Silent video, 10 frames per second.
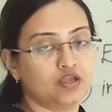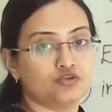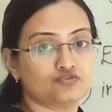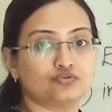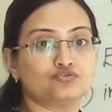
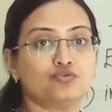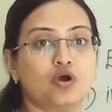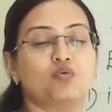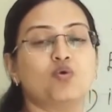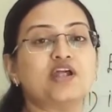So to
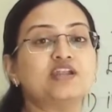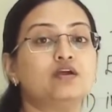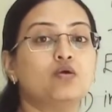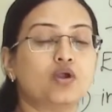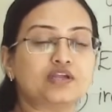avoid
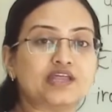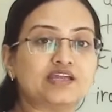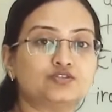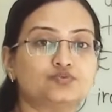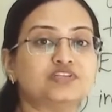
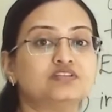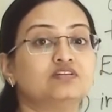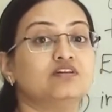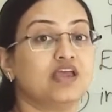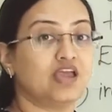contact with
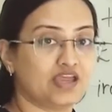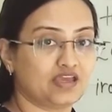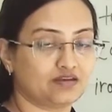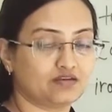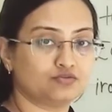air,